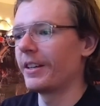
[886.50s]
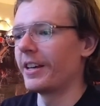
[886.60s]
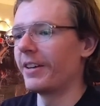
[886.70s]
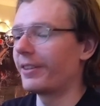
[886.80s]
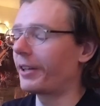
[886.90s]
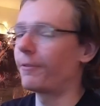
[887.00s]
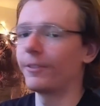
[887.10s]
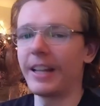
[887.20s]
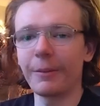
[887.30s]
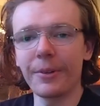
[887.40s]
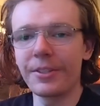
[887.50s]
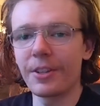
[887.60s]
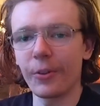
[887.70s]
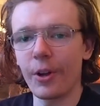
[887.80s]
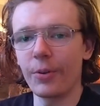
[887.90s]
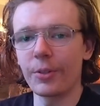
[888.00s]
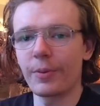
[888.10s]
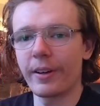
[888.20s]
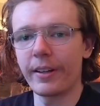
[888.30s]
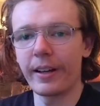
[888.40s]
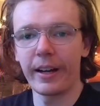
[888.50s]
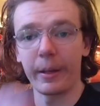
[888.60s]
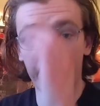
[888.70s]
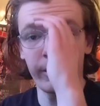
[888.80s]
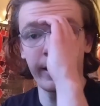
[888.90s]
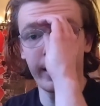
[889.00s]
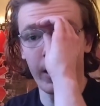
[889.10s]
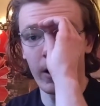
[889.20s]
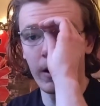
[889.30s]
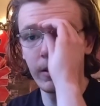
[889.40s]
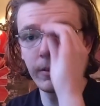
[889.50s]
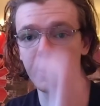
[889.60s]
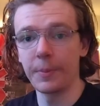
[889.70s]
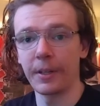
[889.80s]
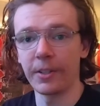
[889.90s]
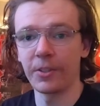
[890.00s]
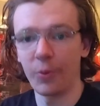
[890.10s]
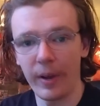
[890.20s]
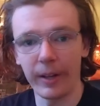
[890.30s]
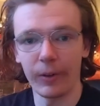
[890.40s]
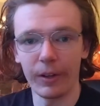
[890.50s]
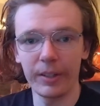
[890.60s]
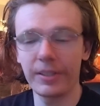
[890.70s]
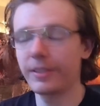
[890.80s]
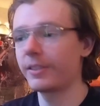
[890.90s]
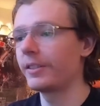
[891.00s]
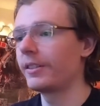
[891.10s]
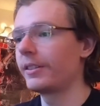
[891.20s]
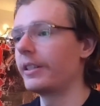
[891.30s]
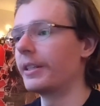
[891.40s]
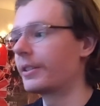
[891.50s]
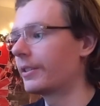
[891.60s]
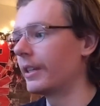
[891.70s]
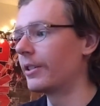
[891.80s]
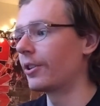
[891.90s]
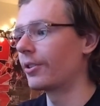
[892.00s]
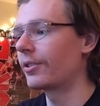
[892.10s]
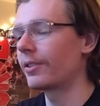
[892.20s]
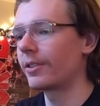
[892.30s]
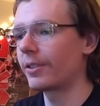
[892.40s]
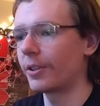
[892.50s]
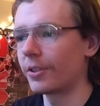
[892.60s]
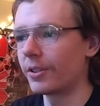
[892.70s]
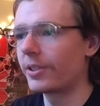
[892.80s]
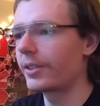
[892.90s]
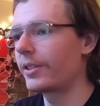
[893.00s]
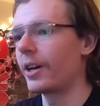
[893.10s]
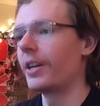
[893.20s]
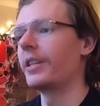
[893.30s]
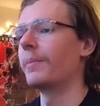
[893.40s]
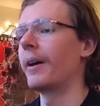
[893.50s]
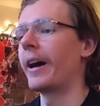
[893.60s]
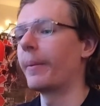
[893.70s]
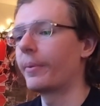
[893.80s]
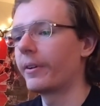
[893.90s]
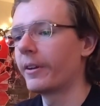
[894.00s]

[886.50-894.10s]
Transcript: And like for that reason alone is why I play it at all, is because of the way it looks. It's just such a stunning map.